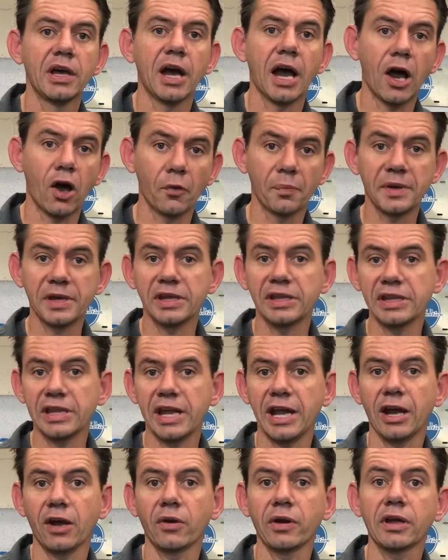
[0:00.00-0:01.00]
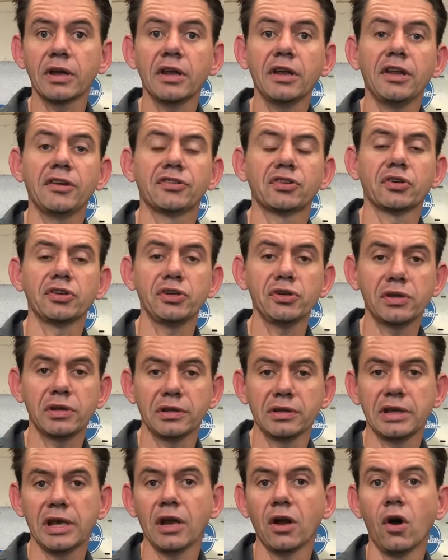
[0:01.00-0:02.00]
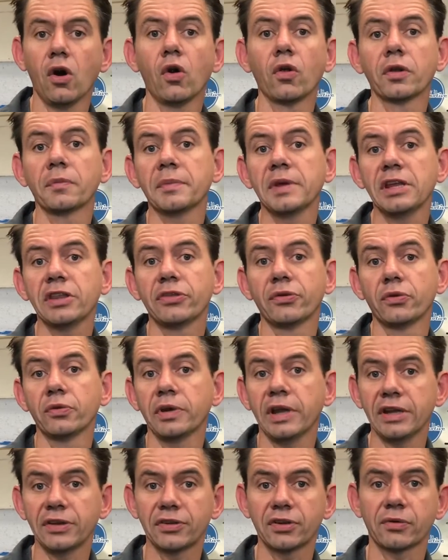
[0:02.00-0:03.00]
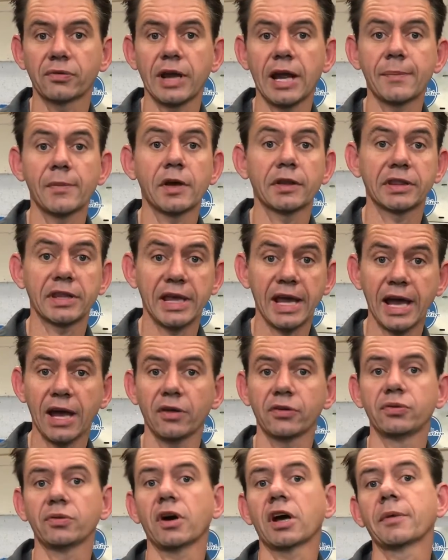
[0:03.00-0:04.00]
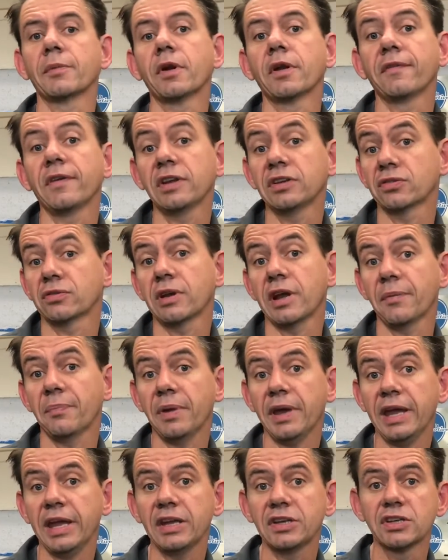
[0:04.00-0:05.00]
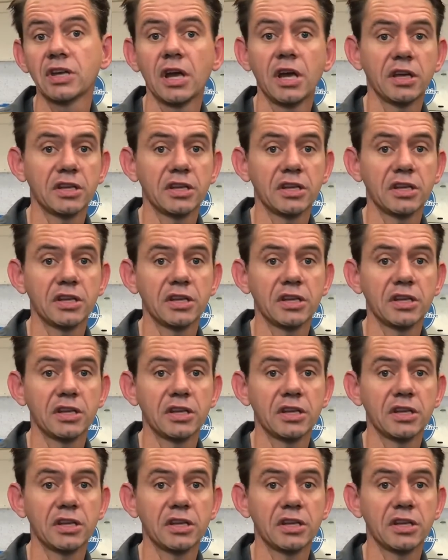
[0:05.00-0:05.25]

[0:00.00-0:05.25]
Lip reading: I'll be in the area, so you can get a hold of me through Instagram at the How to Automotive Instagram page.